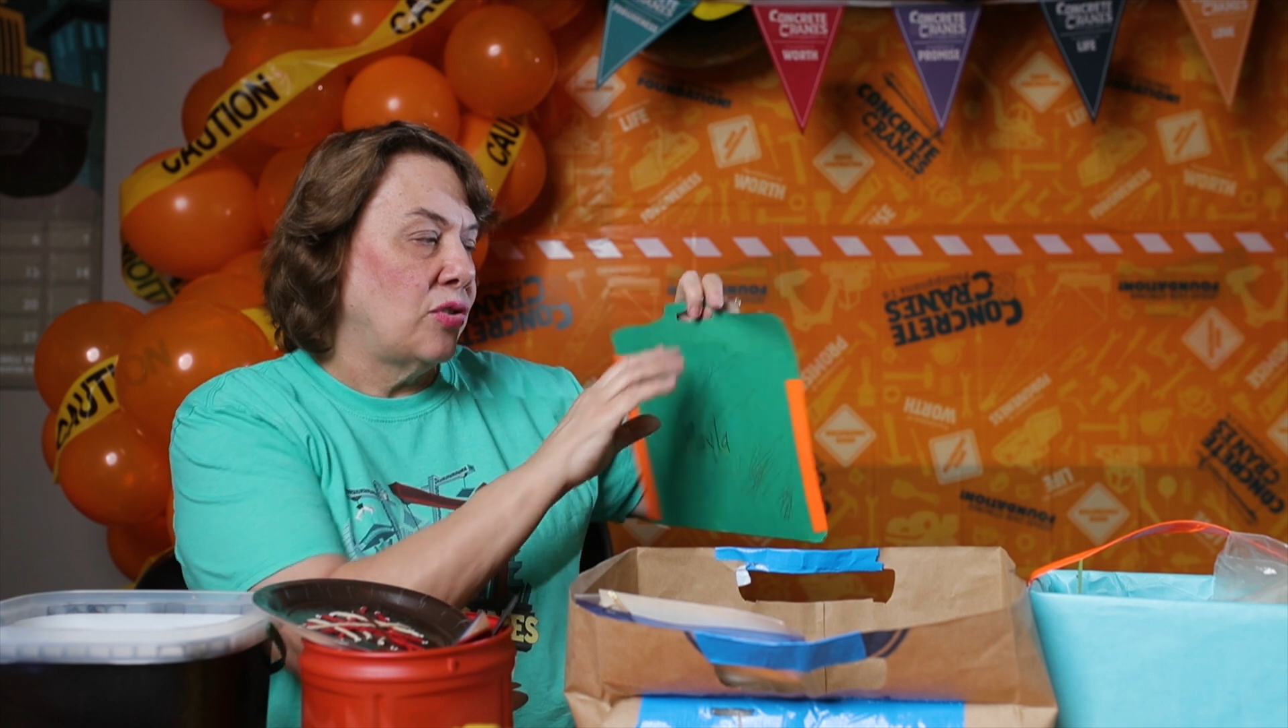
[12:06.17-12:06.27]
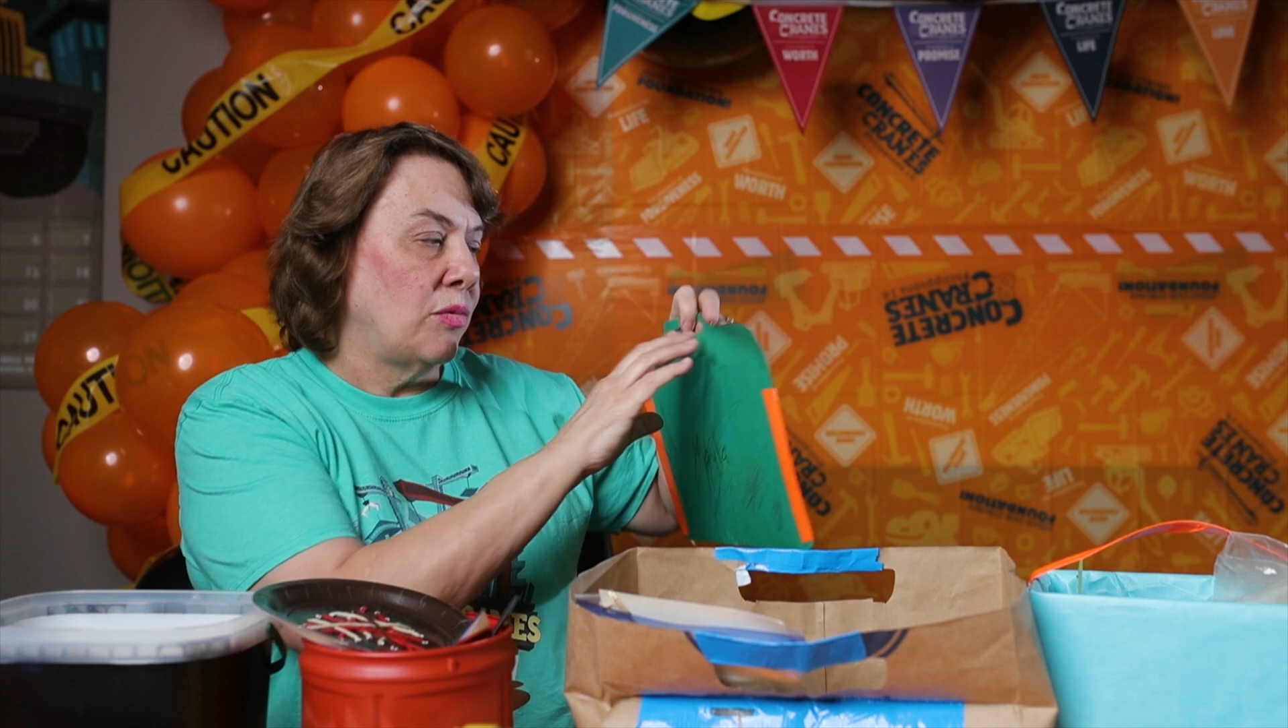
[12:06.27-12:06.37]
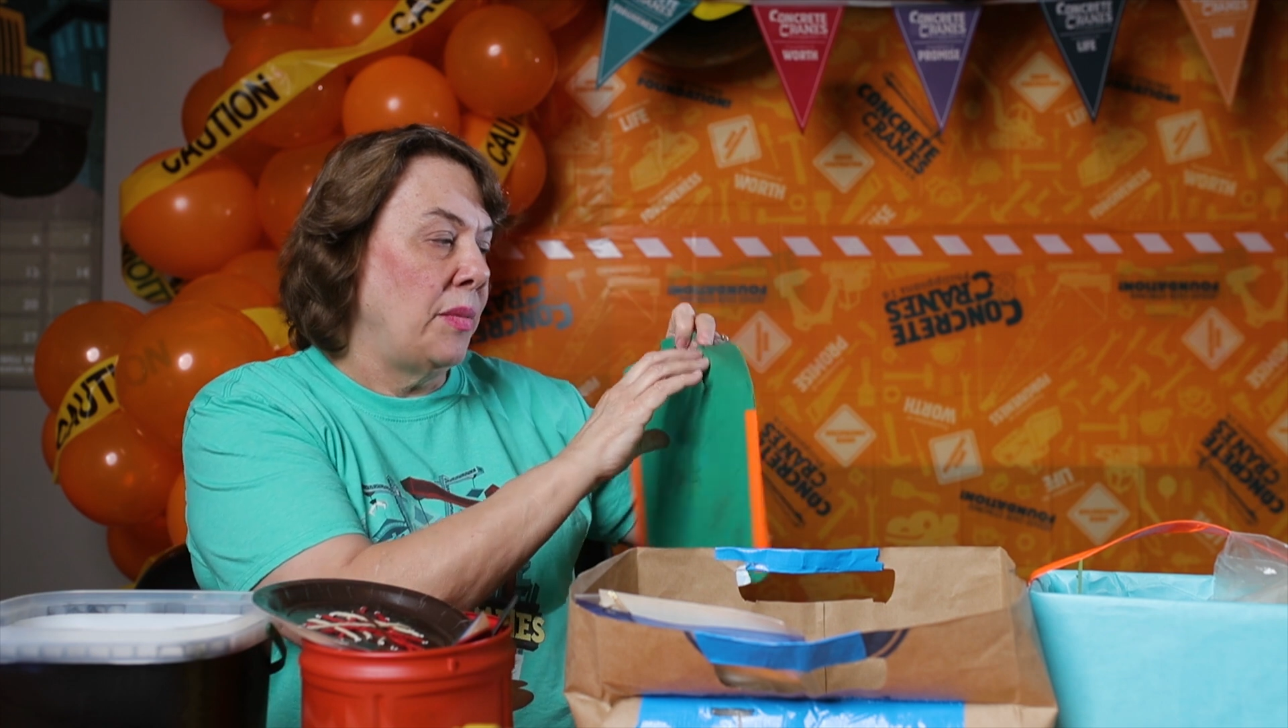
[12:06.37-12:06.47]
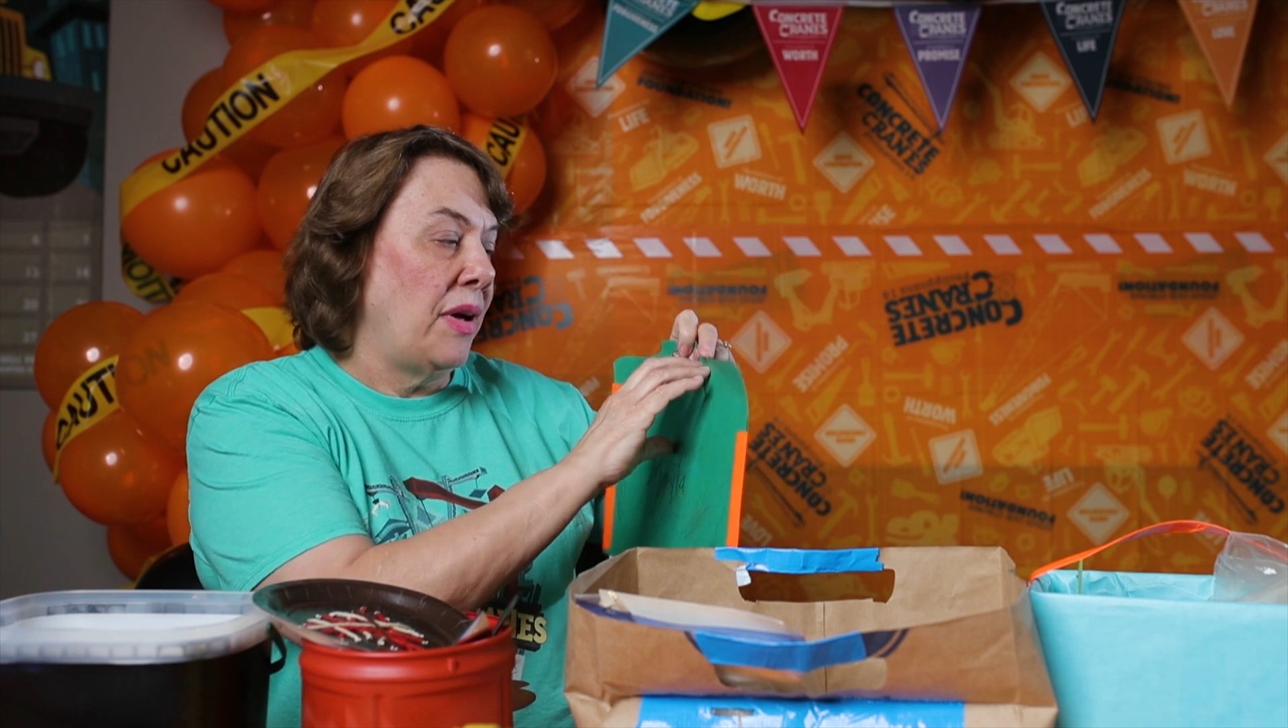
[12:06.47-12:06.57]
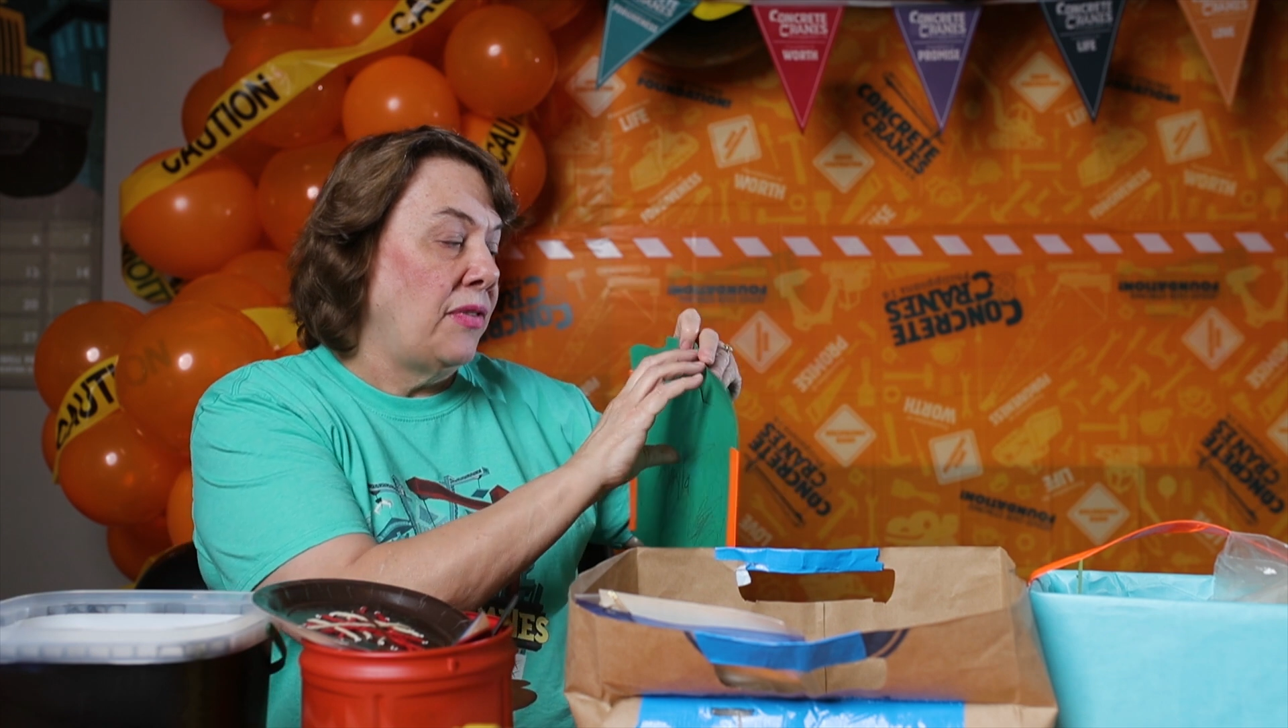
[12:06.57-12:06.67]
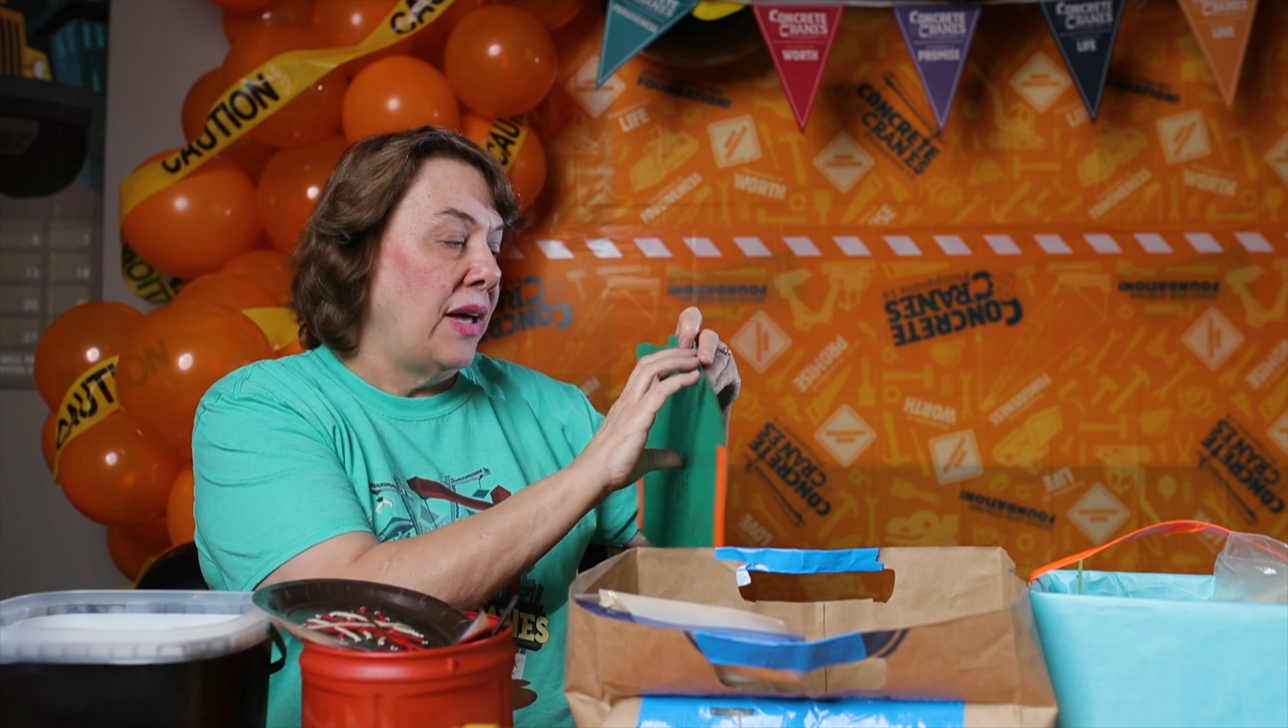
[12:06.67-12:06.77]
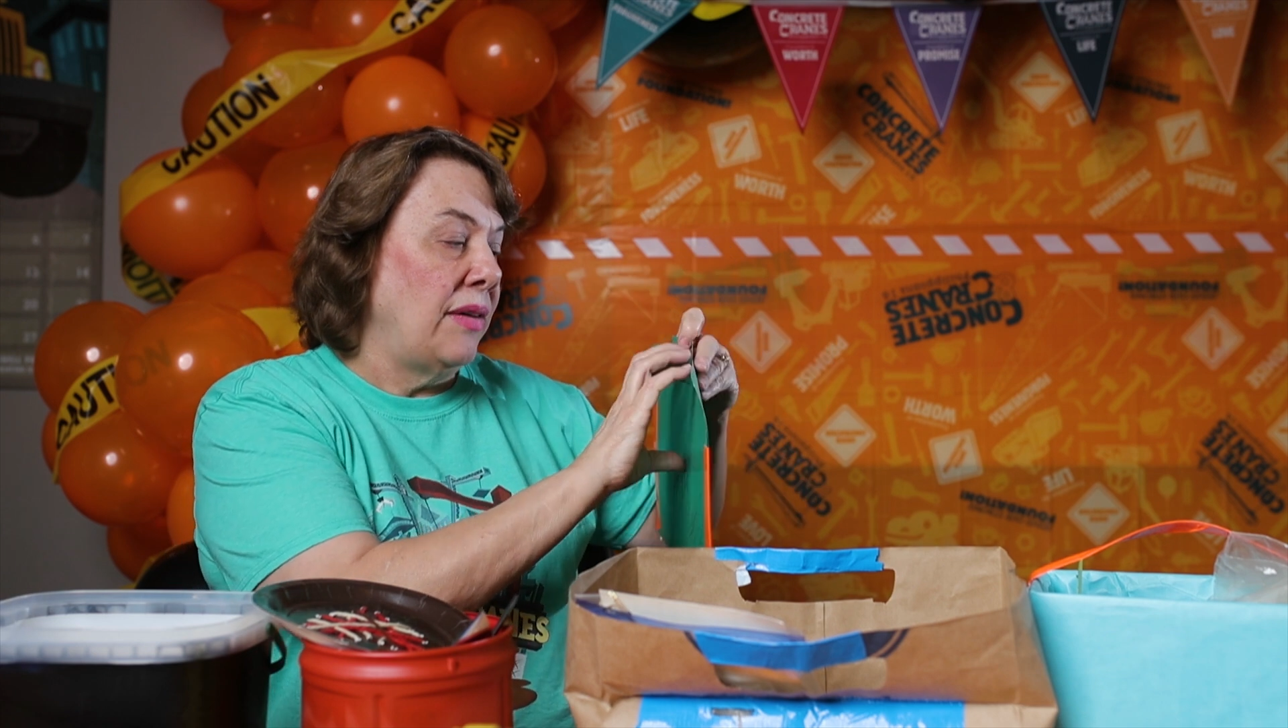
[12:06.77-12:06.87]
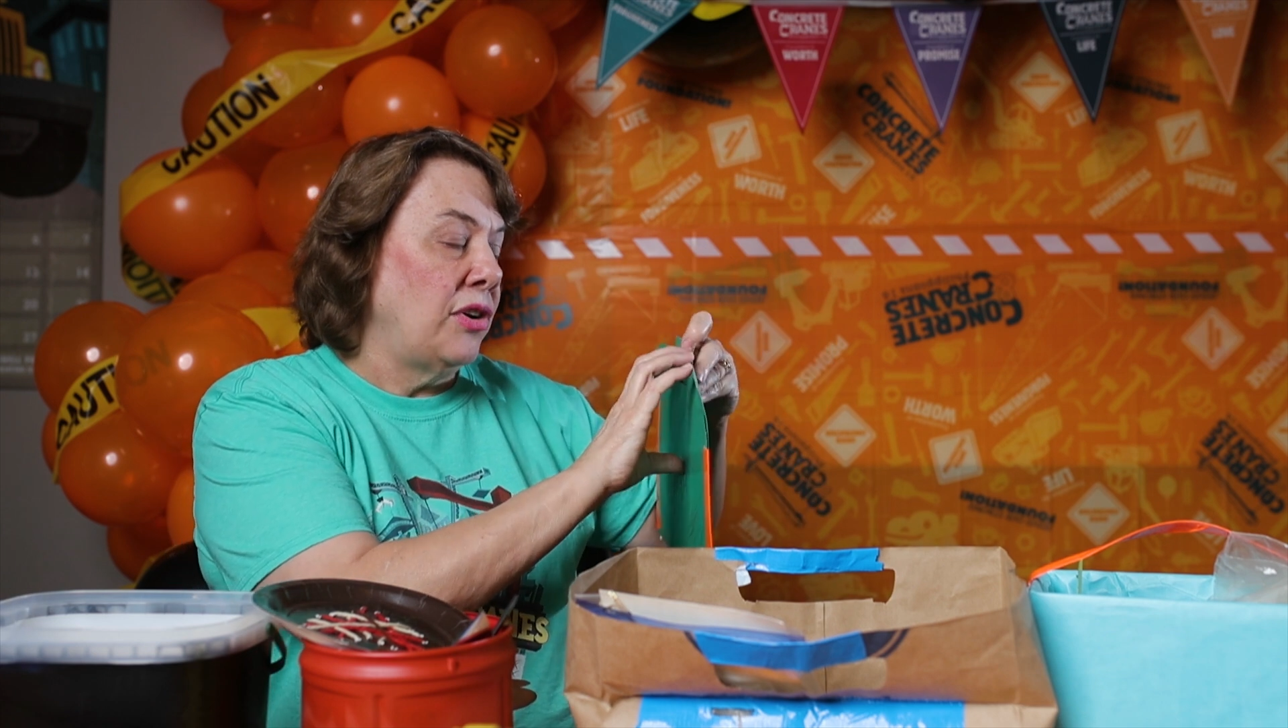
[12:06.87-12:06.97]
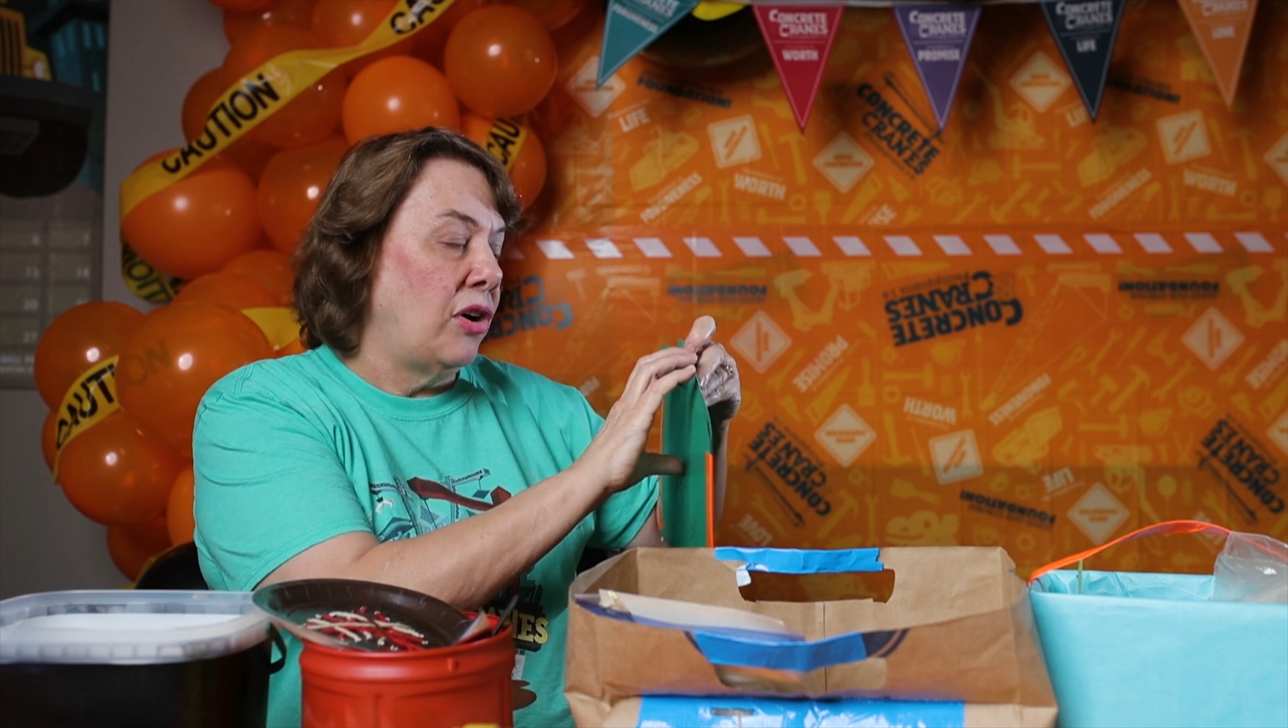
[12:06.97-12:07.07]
3x5